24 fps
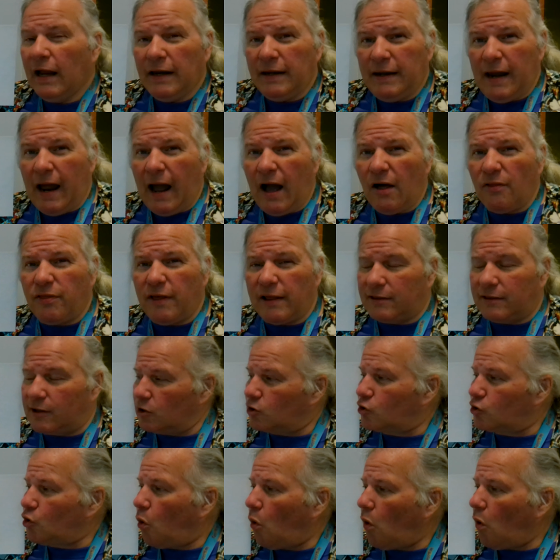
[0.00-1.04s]
Now that
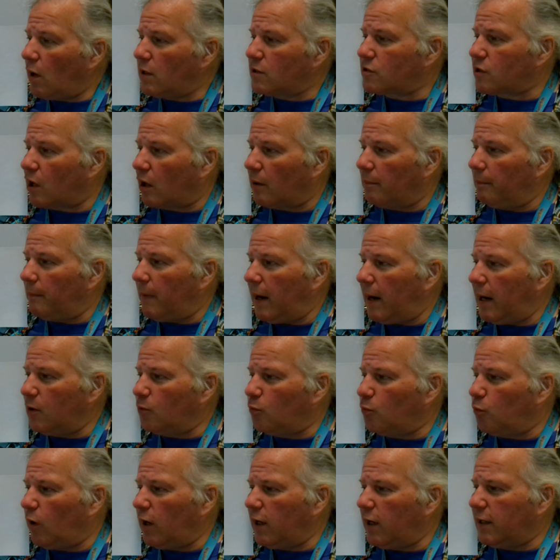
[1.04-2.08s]
the toys are made,
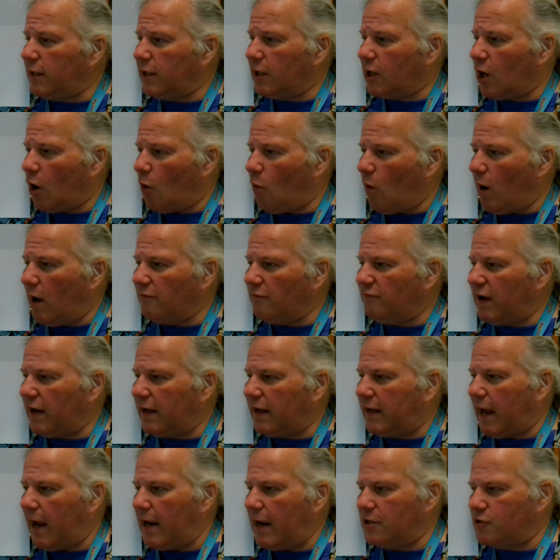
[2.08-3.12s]
we can go on
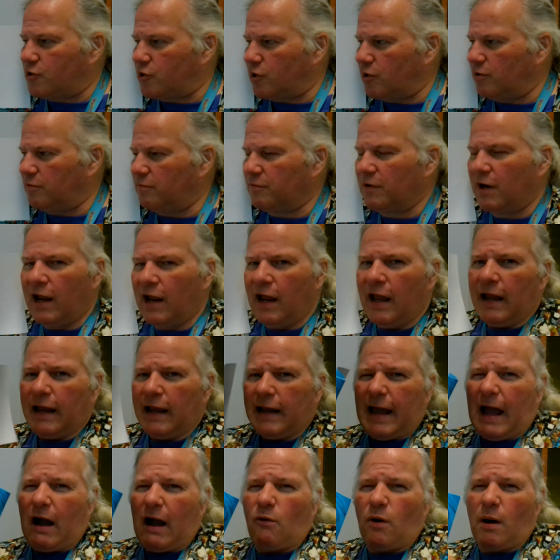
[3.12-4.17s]
vacation.
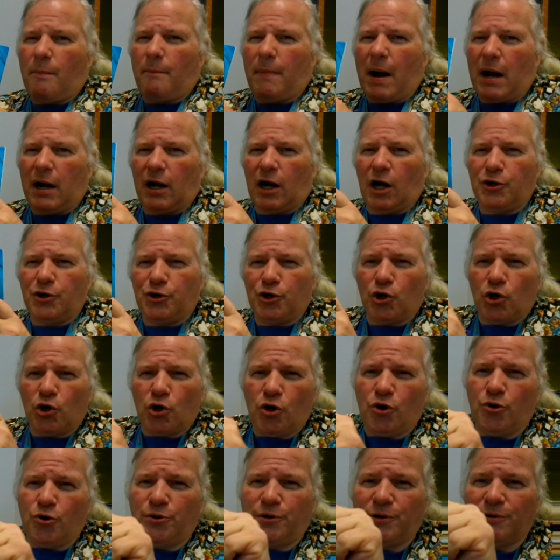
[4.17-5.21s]
Cowabunga,
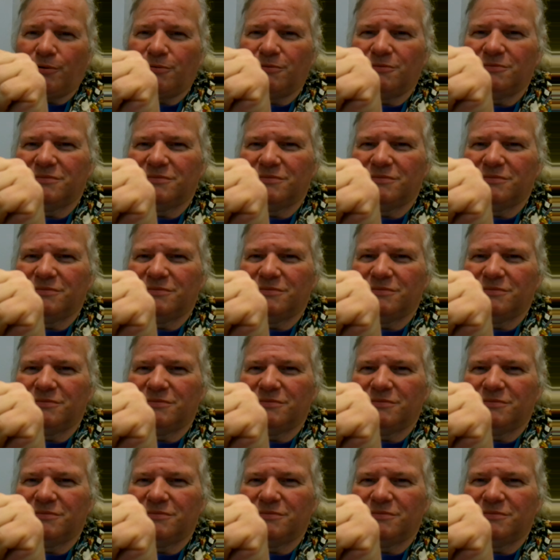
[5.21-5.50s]
dude!